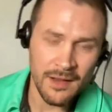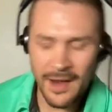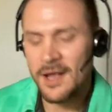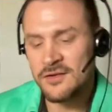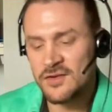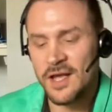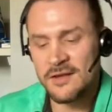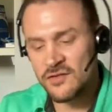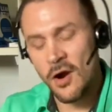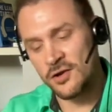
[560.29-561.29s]
Like it's it
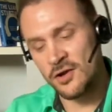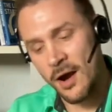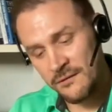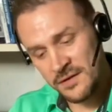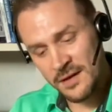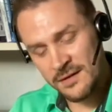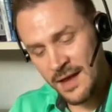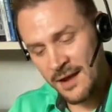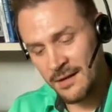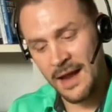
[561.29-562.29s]
started off in the
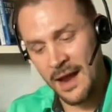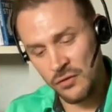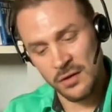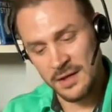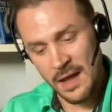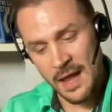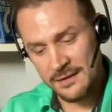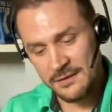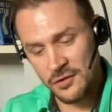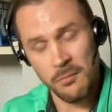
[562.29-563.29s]
tech, like I really
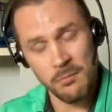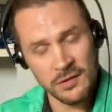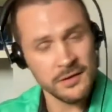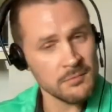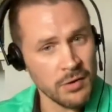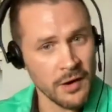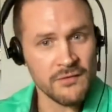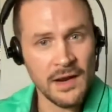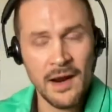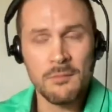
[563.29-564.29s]
liked you know building part
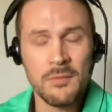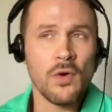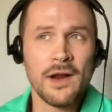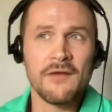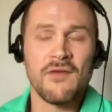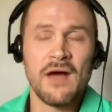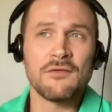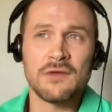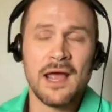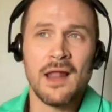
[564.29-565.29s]
of Heron, but what I
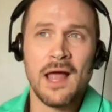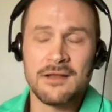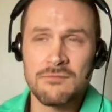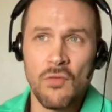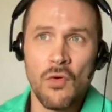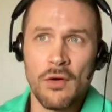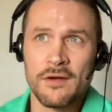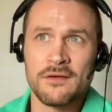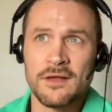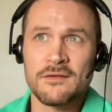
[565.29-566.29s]
found I liked more
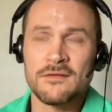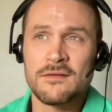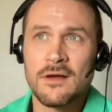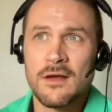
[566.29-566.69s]
is